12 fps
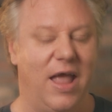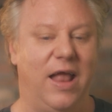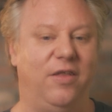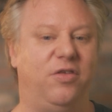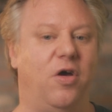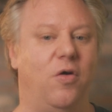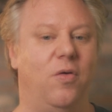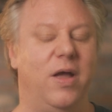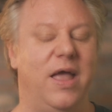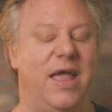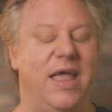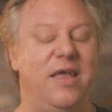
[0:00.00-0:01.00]
And so
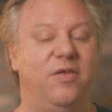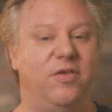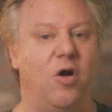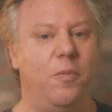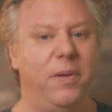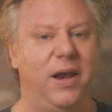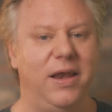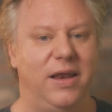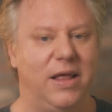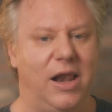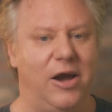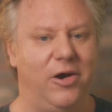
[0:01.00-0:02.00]
he is openly
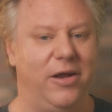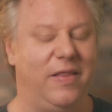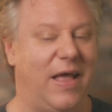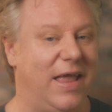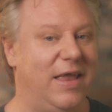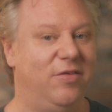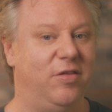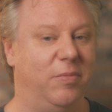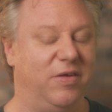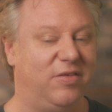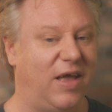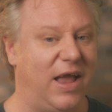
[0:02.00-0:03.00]
declaring that he's the
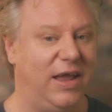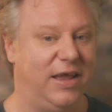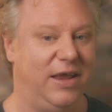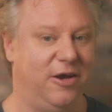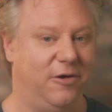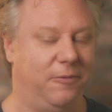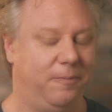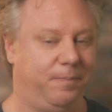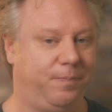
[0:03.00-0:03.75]
Messiah here.